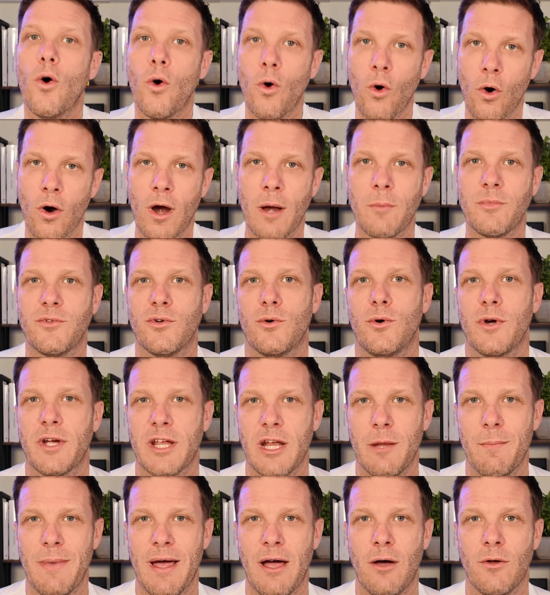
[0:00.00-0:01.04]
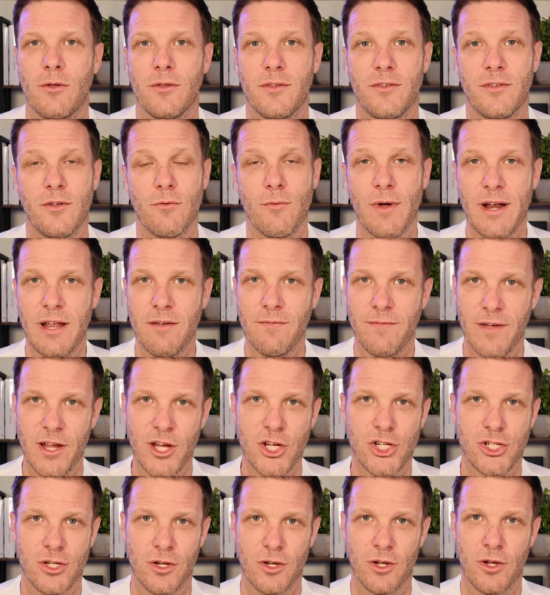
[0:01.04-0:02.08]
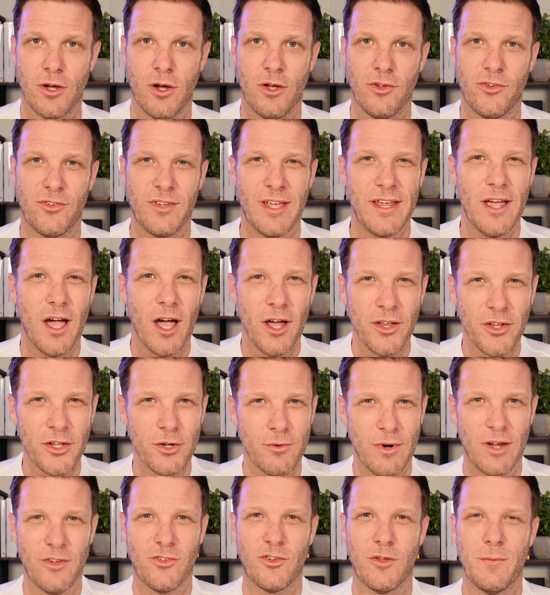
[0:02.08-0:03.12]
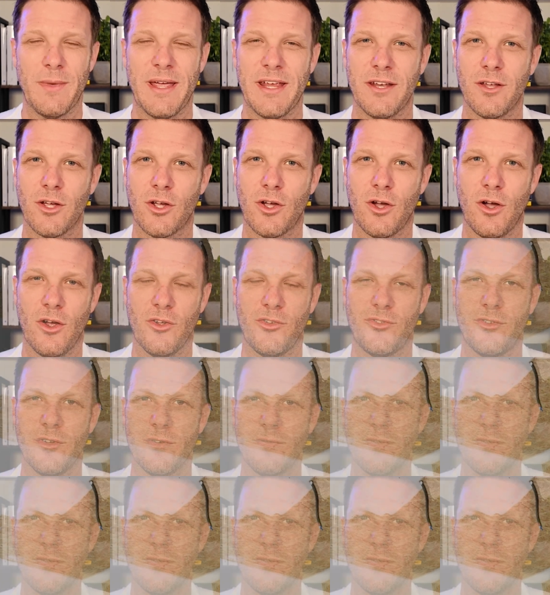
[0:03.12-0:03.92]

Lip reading: Or I'm talking about the renovation costs. They underestimate the cost